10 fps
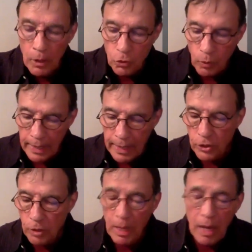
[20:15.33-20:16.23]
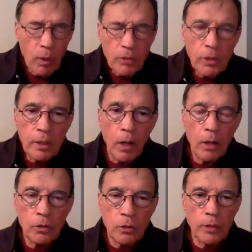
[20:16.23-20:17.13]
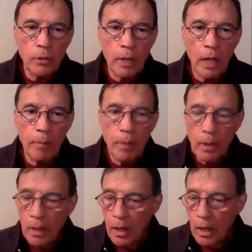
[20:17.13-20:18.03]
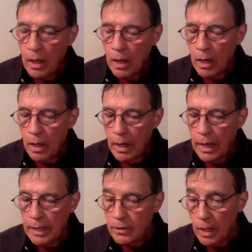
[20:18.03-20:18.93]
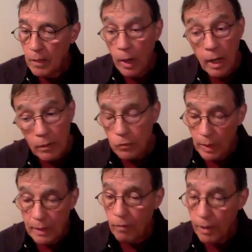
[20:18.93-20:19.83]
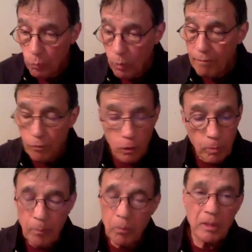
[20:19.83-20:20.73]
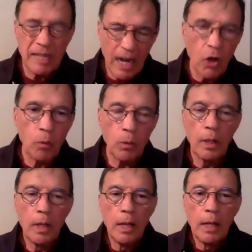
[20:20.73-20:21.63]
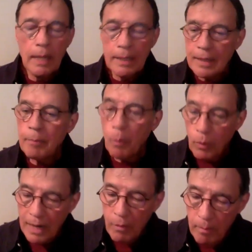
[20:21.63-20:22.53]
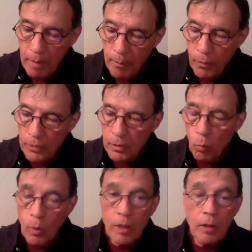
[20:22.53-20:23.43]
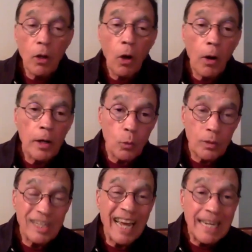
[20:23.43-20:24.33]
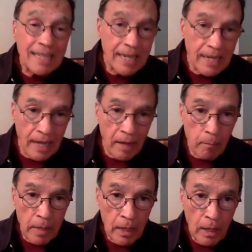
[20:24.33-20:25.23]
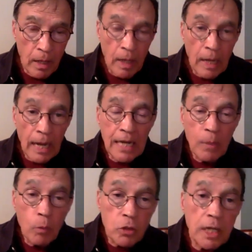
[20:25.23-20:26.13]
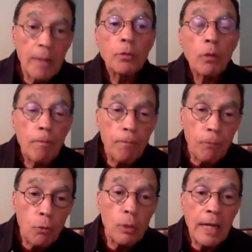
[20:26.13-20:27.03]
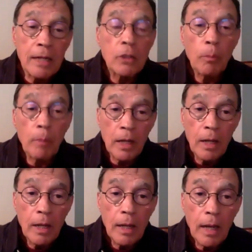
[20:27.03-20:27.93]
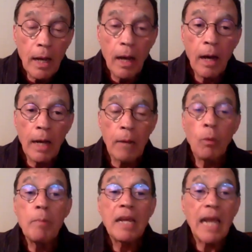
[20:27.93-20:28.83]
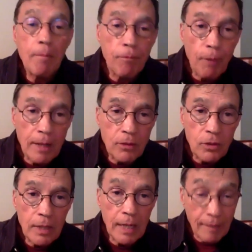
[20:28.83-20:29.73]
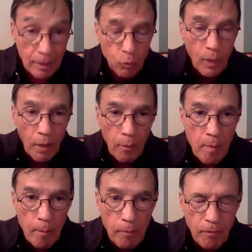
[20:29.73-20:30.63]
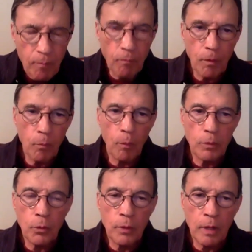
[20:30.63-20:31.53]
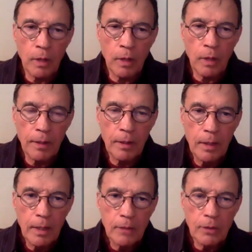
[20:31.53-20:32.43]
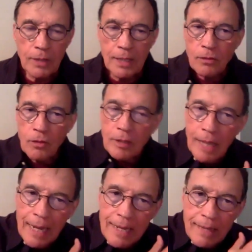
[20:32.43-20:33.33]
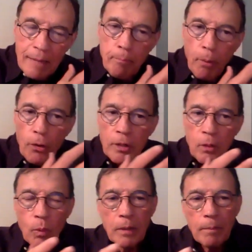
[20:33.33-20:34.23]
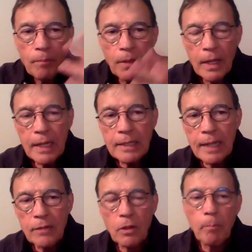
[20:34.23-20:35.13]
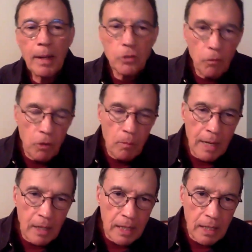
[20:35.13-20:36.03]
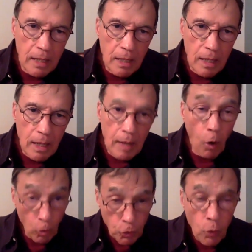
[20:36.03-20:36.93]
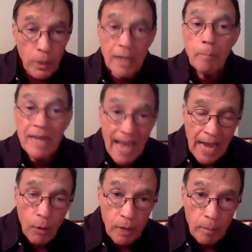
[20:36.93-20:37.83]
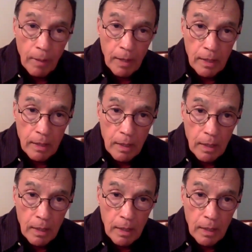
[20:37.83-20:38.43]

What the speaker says: So I asked him, how was it in a concentration camp? And he said, well, it was really very rough. Those people were terrible. He said, but what I remember is that one of the guards was 19 like me, and he would slip some food in to me, and we became friends. And that's what I remember from what was going on from there. So you see, he doesn't take that burden with him. He takes the best of humanity, although he can be angry about it.